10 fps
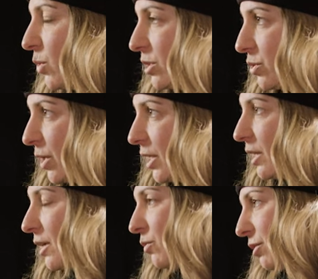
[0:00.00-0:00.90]
120
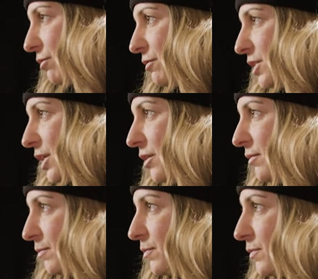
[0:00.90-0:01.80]
and 115.